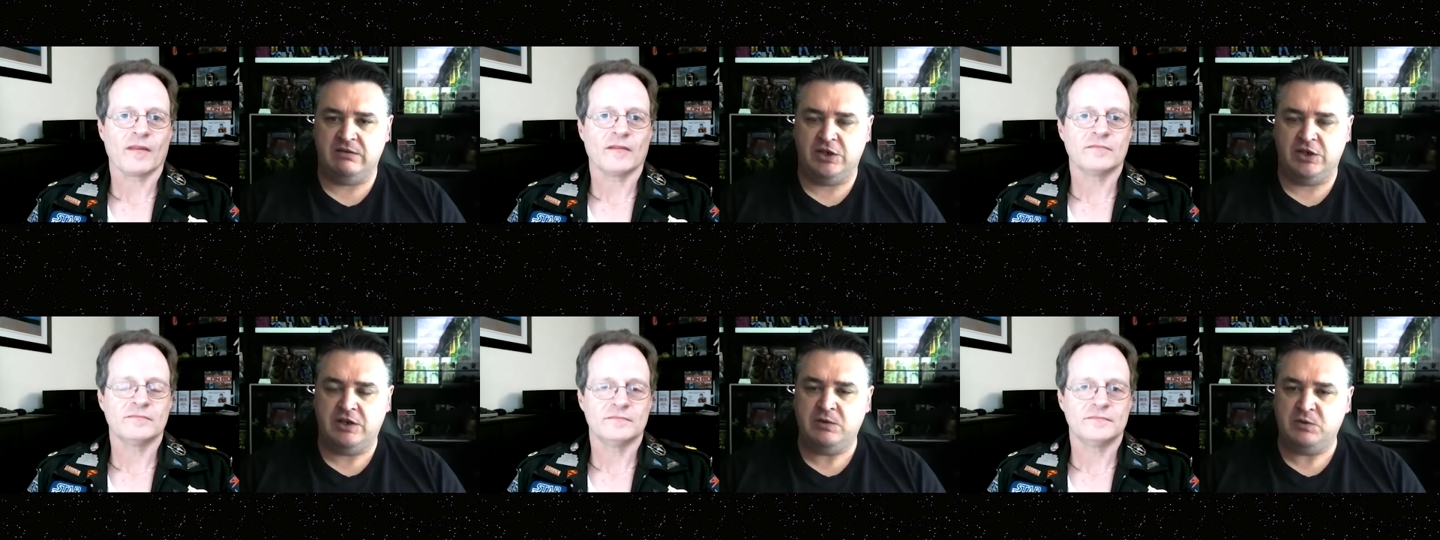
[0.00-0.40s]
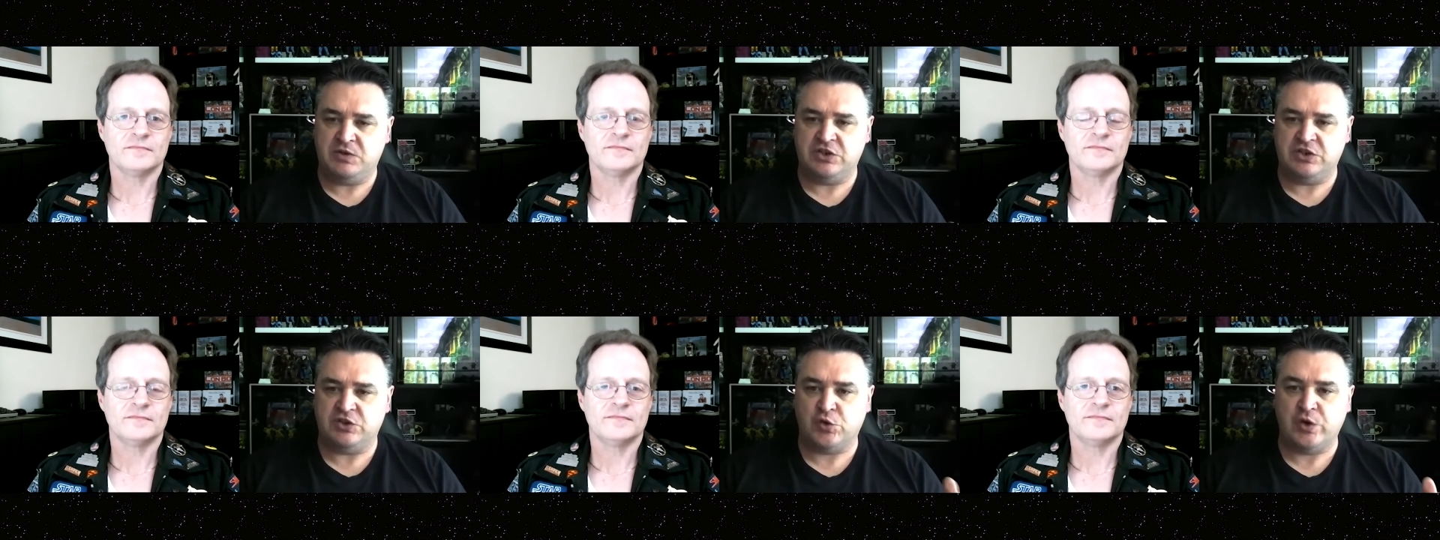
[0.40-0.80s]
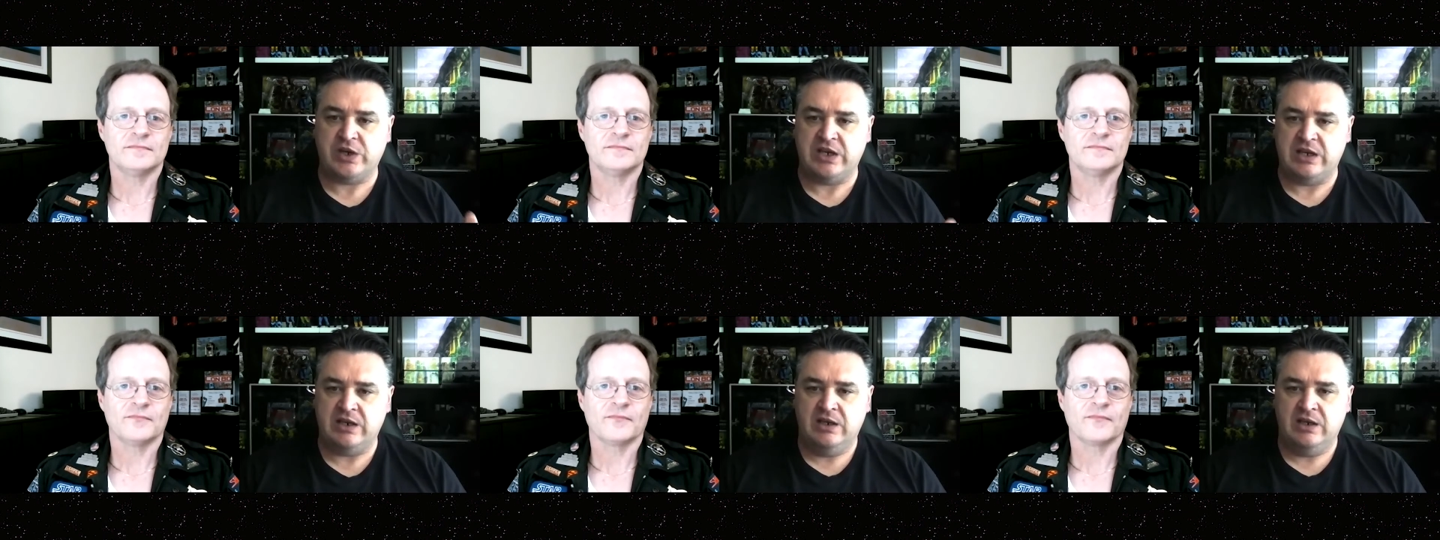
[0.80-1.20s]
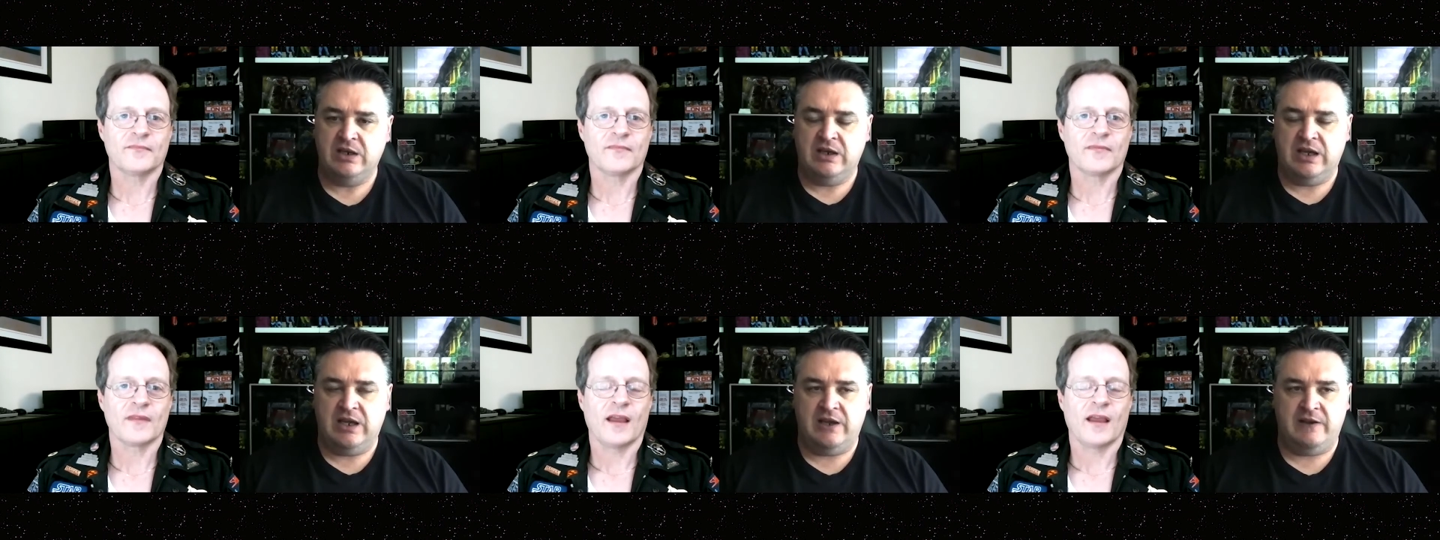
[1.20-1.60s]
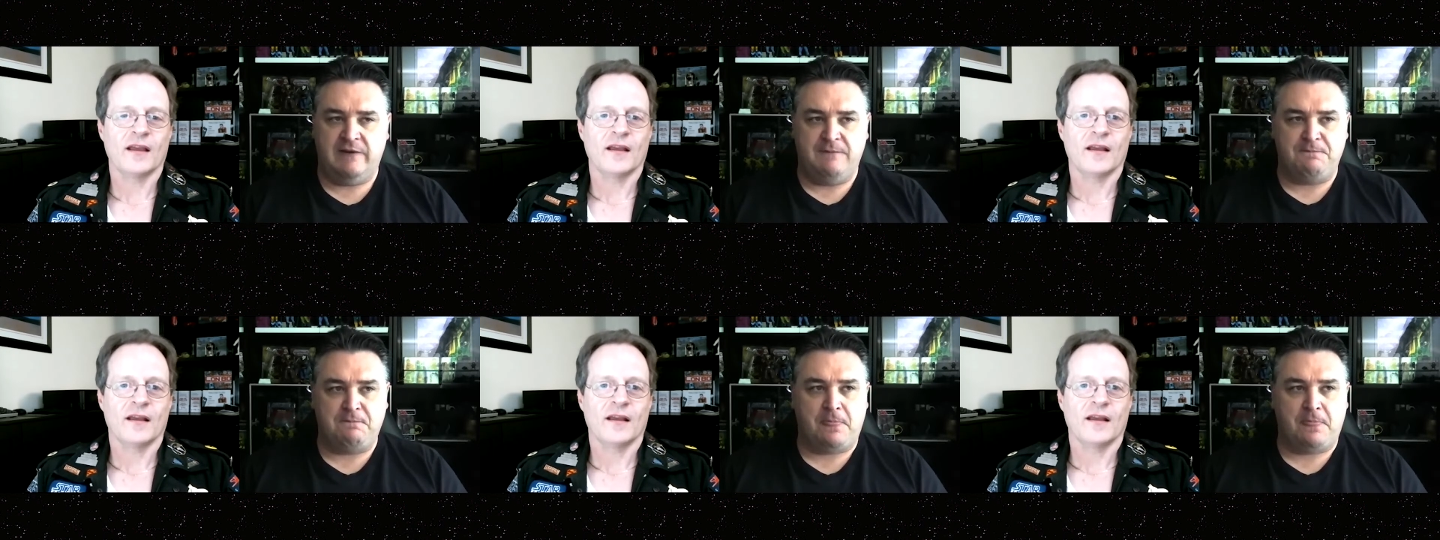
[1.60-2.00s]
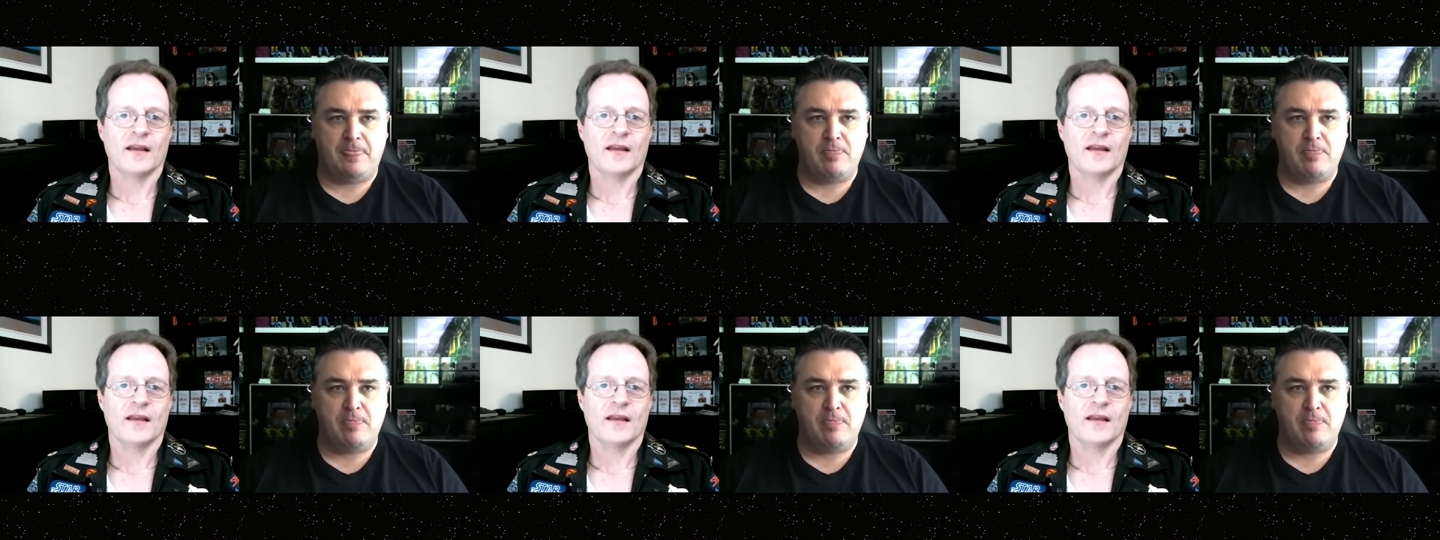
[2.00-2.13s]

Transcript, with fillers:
Speaker 1: you know, he was just tricky. Um,